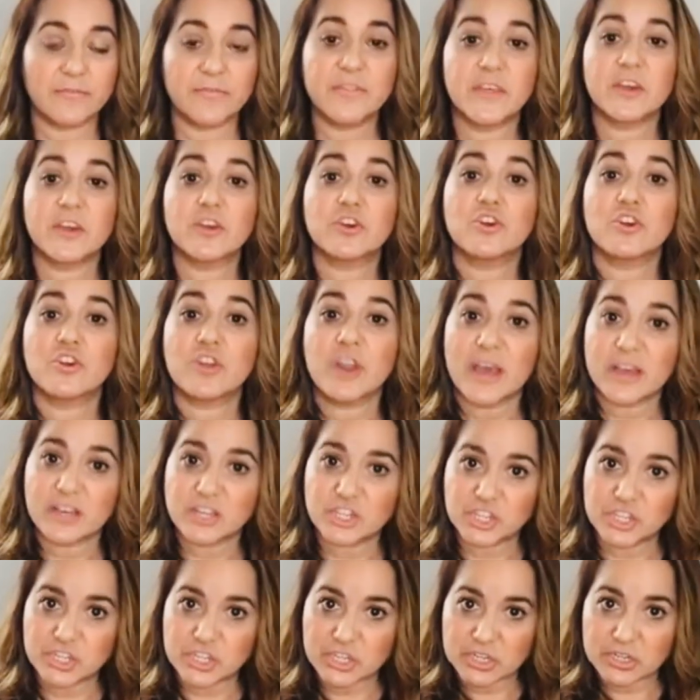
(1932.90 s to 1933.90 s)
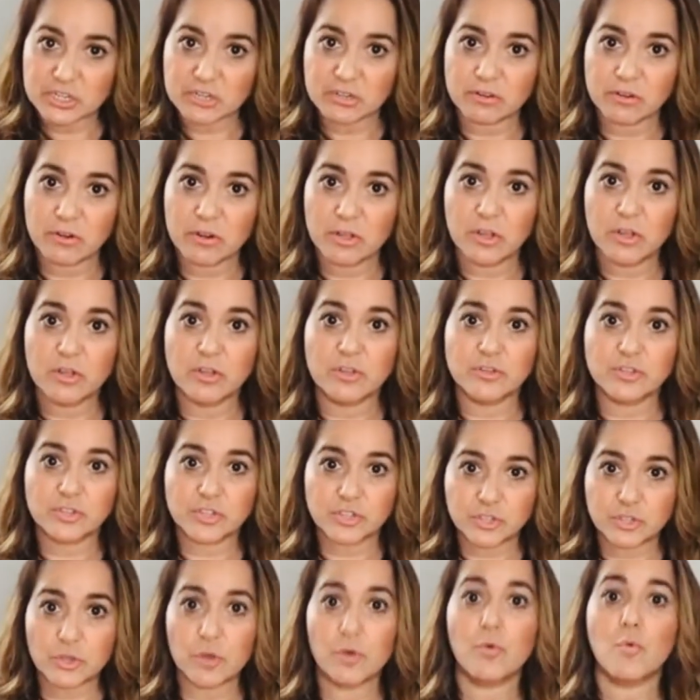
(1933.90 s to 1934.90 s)
the connection
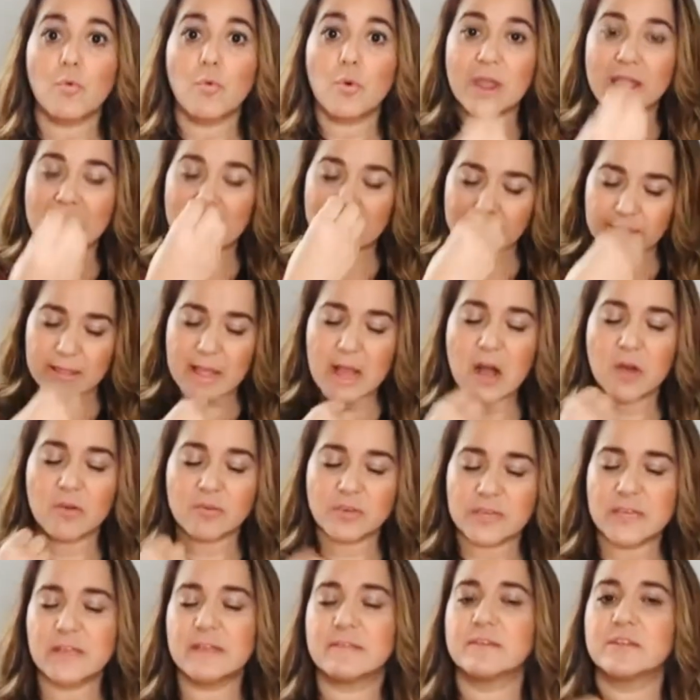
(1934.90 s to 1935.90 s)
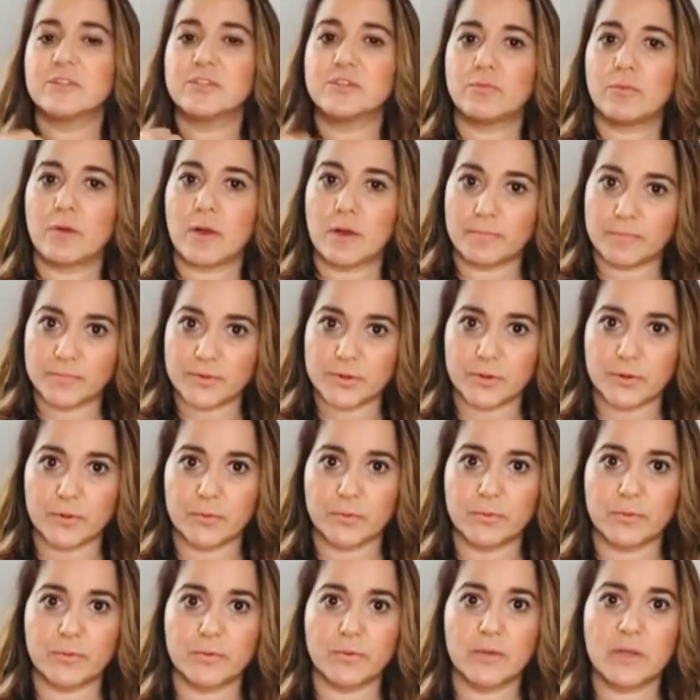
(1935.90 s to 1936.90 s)
so we allow healing to come
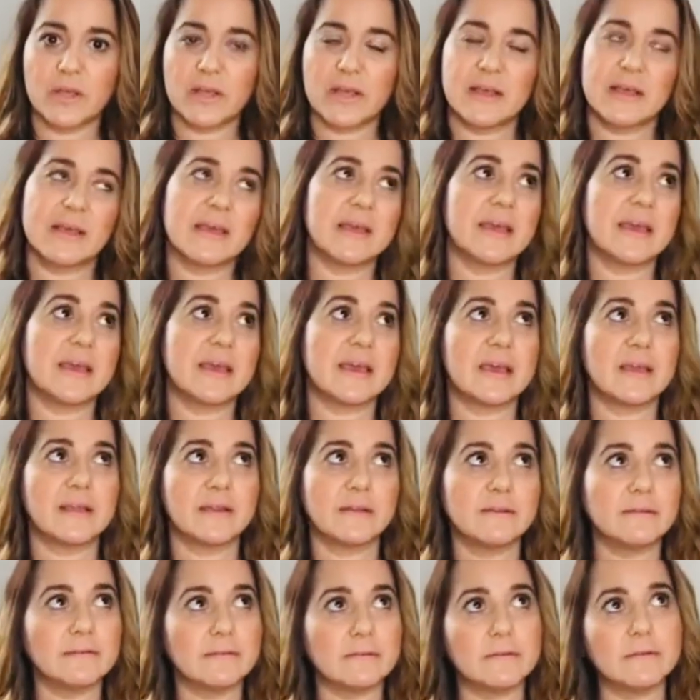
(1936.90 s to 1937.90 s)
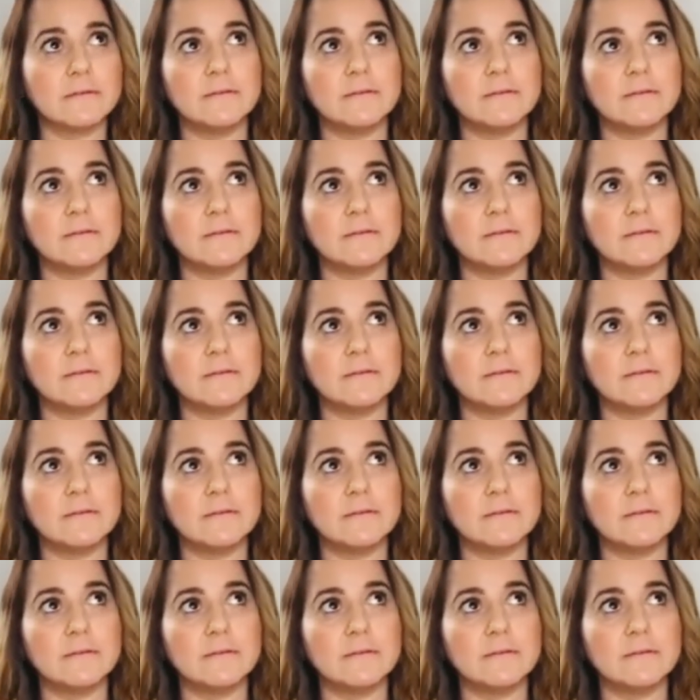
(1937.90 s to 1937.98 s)
through. And